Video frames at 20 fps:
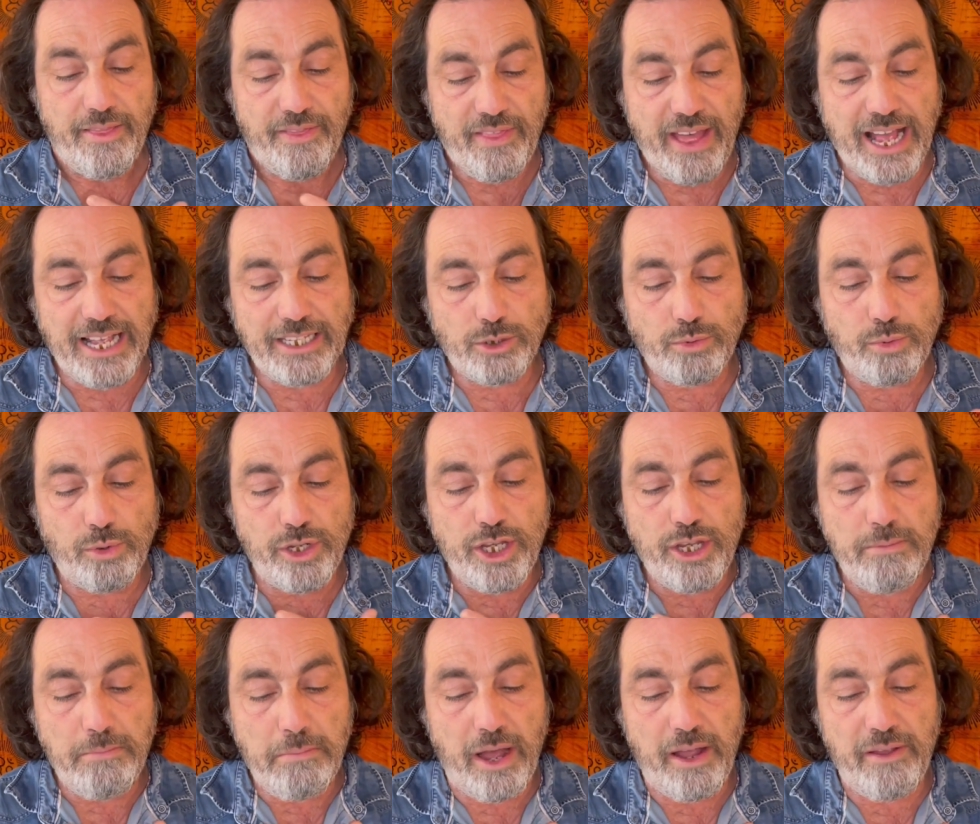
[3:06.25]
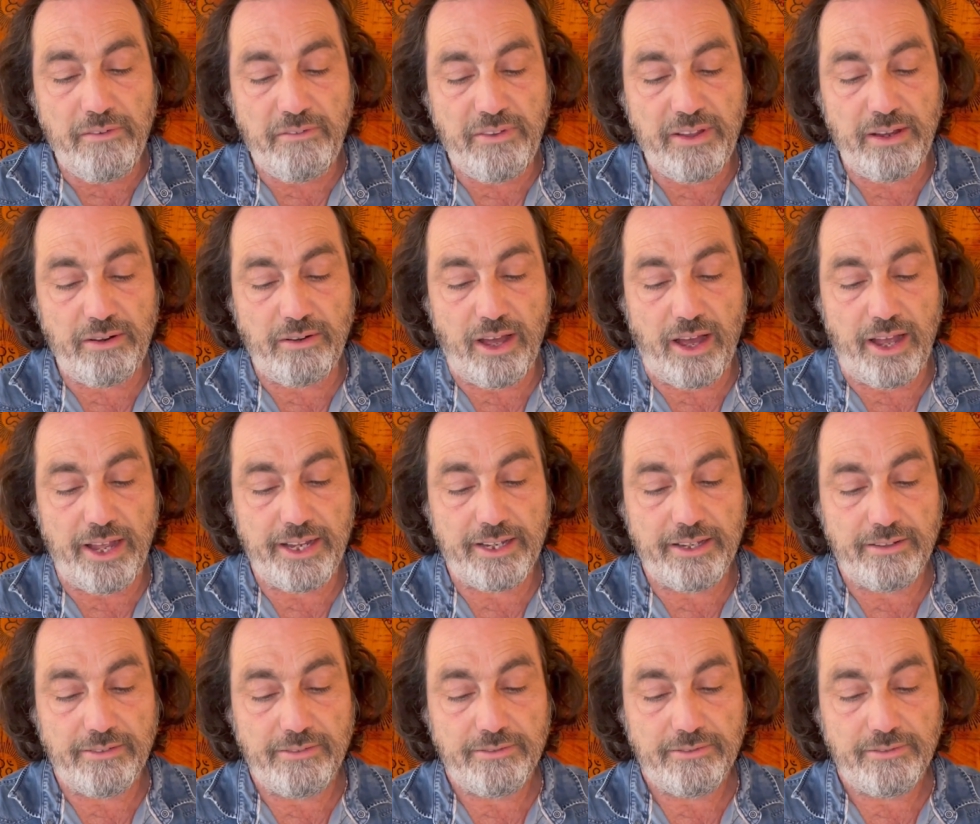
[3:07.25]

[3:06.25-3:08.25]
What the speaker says: That's what you might feel like.